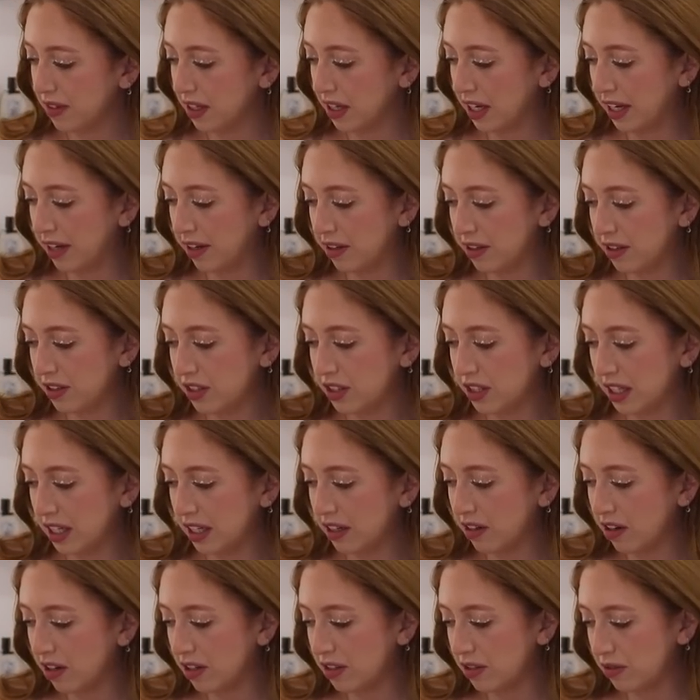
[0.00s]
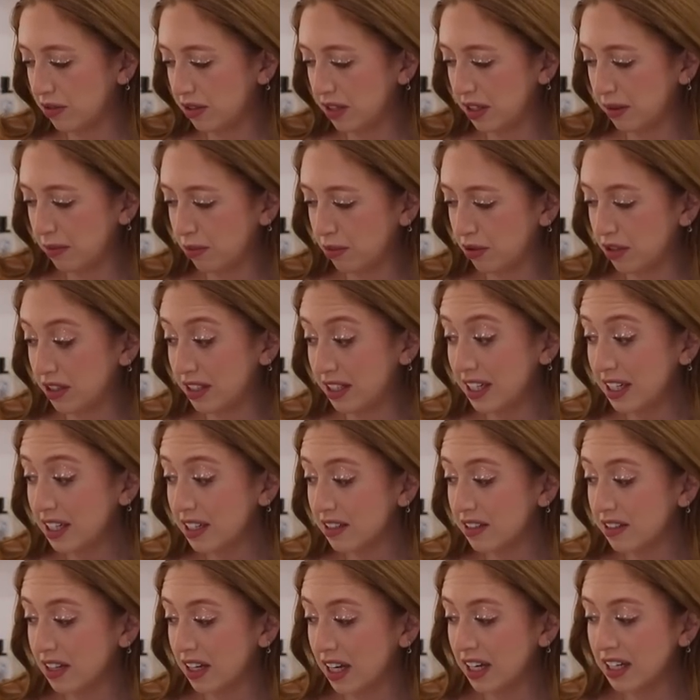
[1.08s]
I honestly can't really
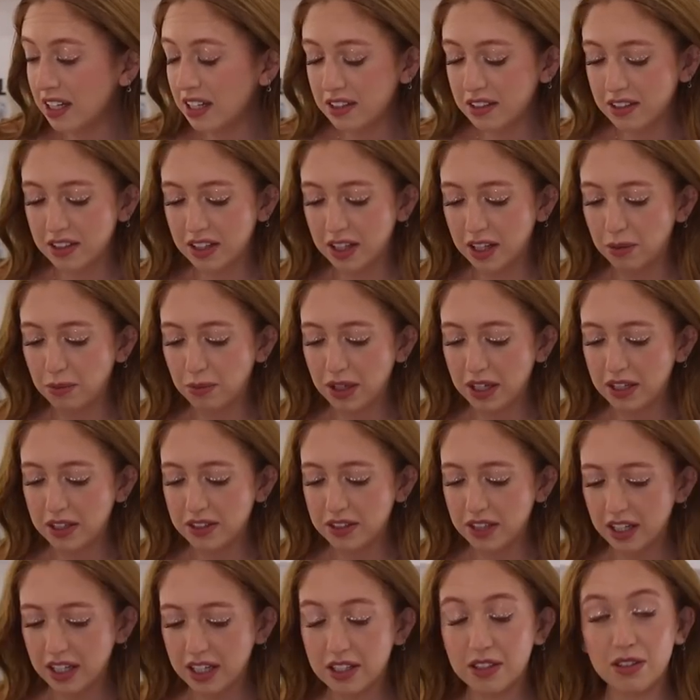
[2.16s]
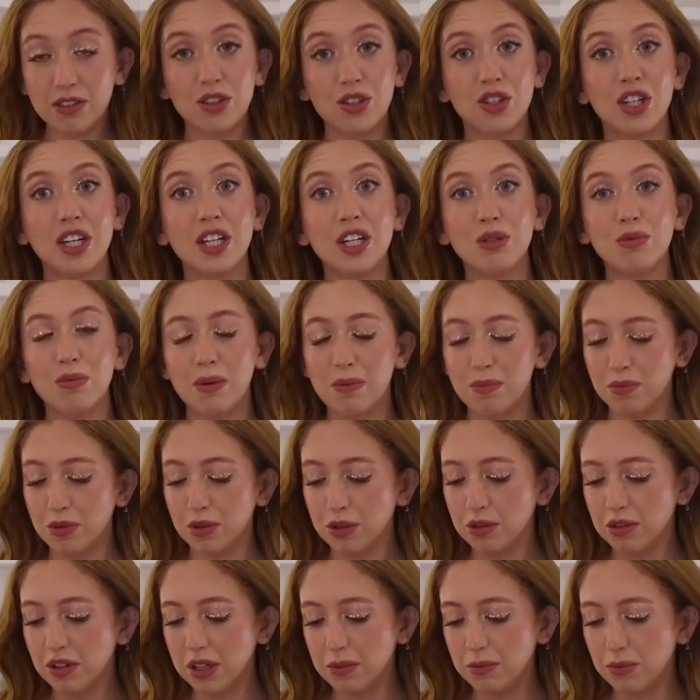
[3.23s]
predict anything because I had to change my
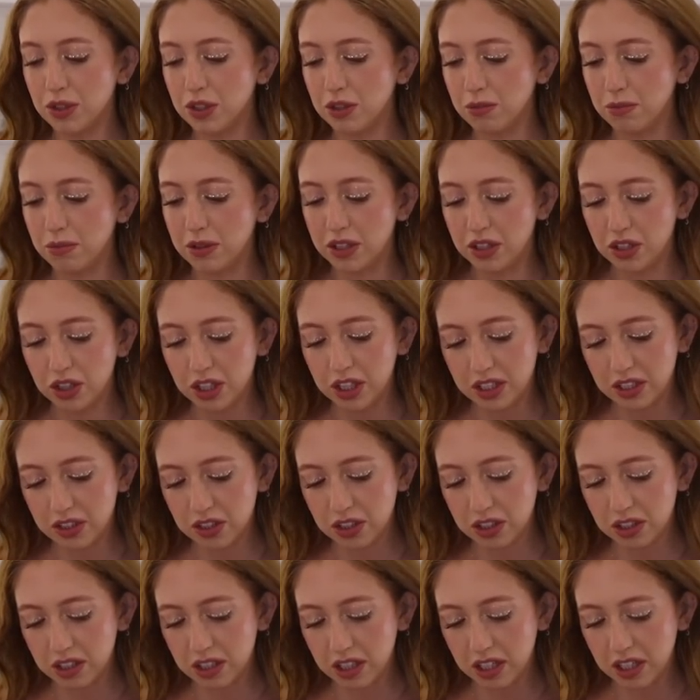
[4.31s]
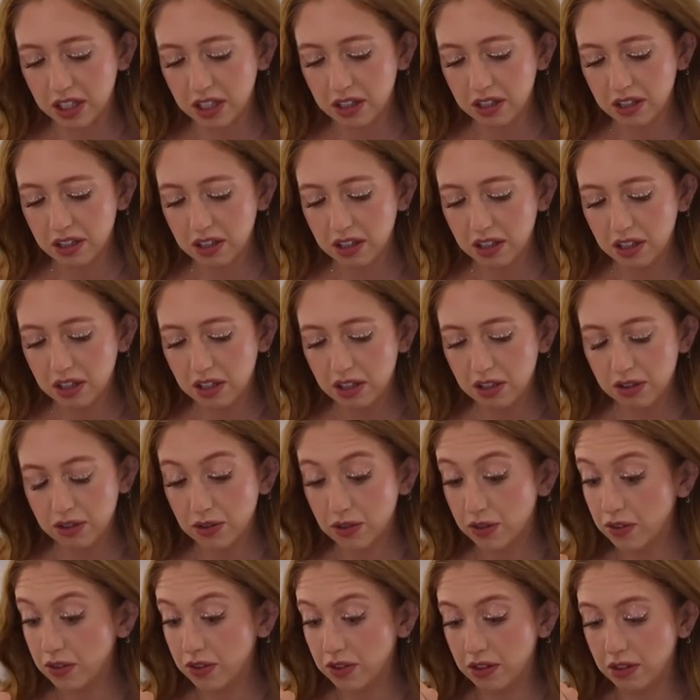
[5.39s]
program so much yesterday.
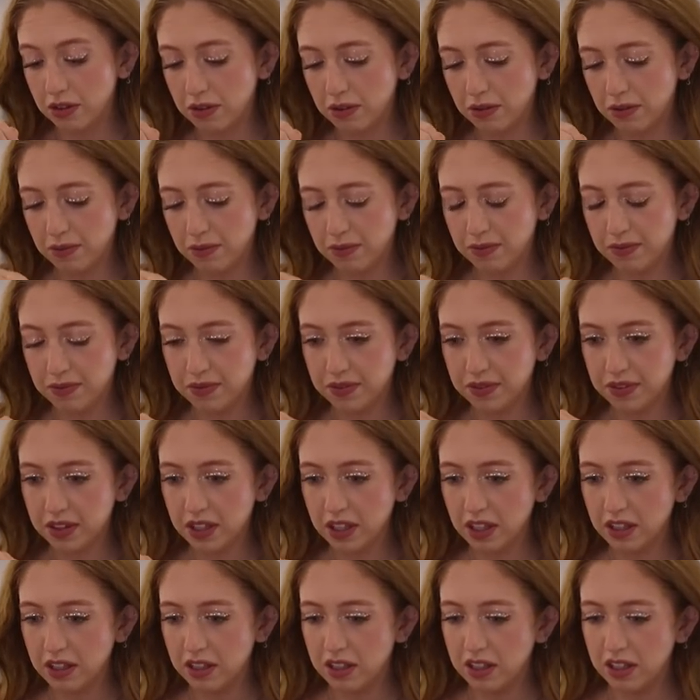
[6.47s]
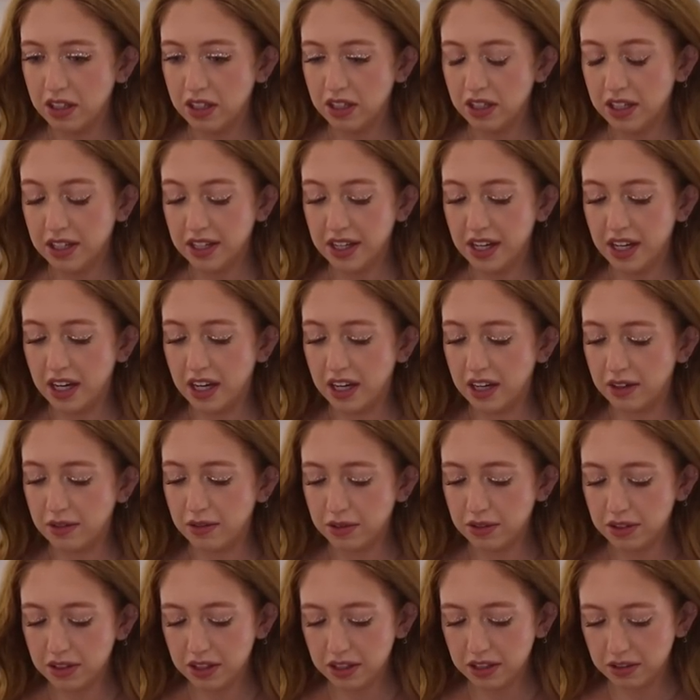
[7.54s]
So yeah, I
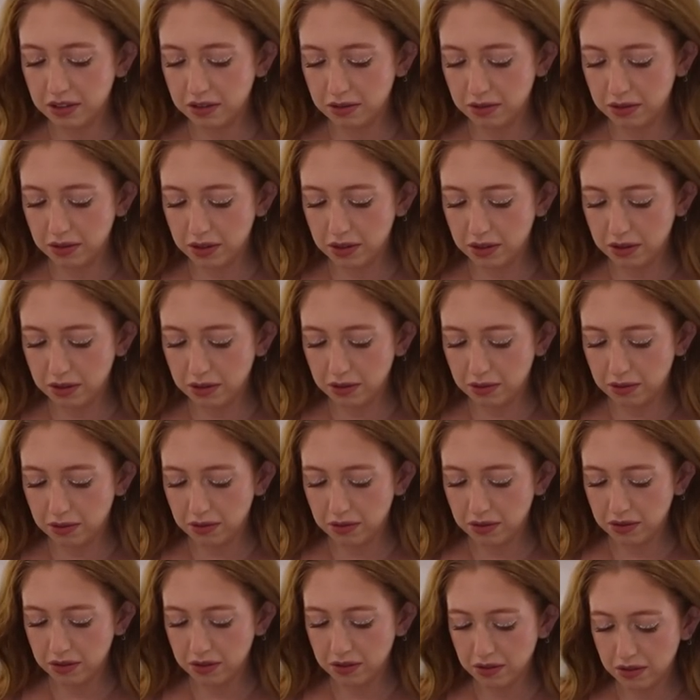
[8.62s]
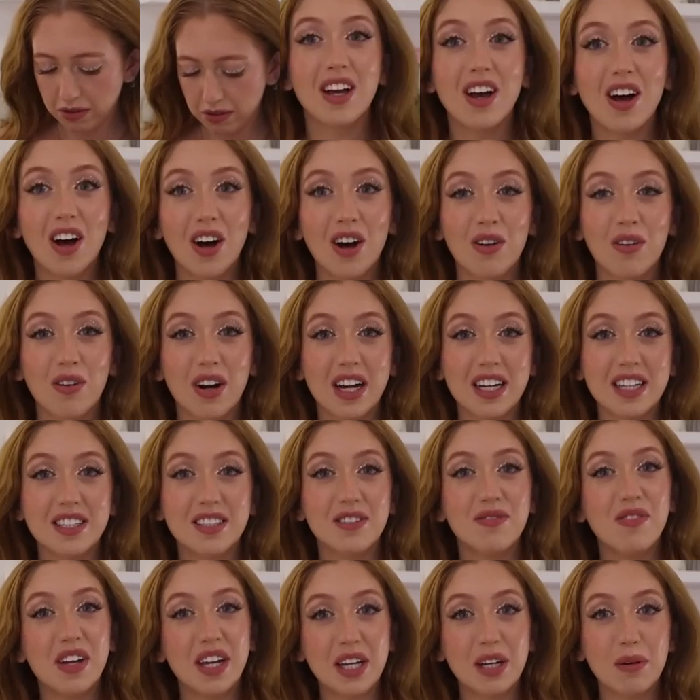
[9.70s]
really don't know. All
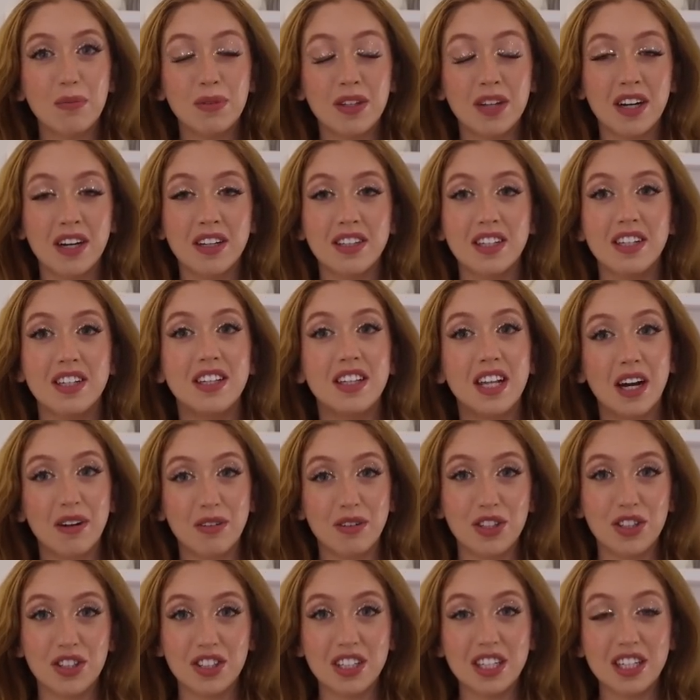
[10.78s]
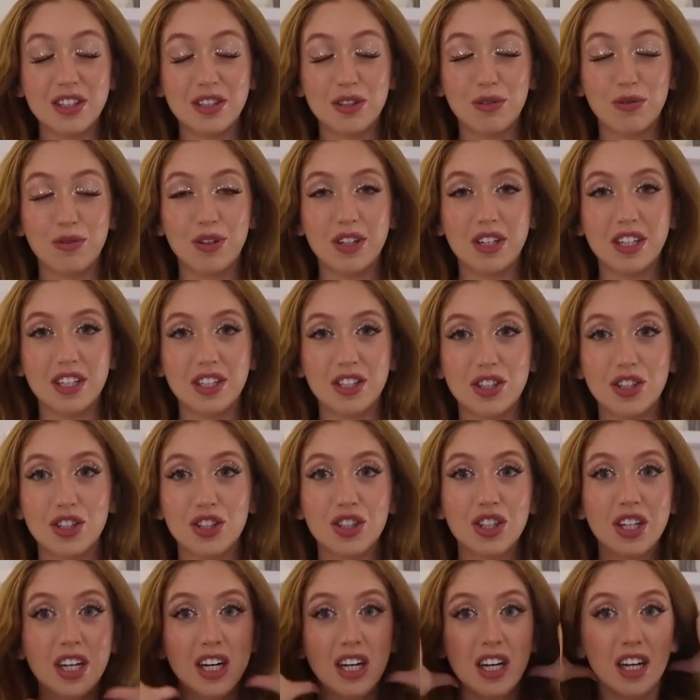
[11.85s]
right, makeup done, now I just need to
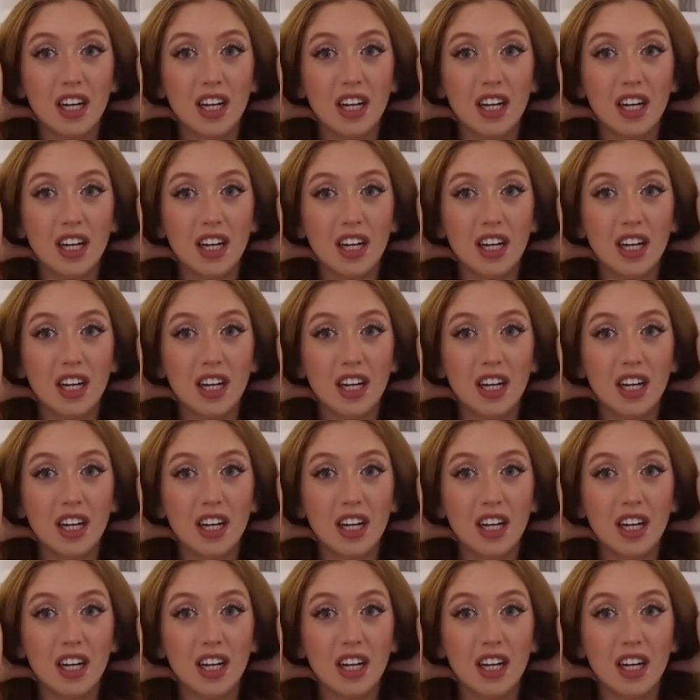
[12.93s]
finish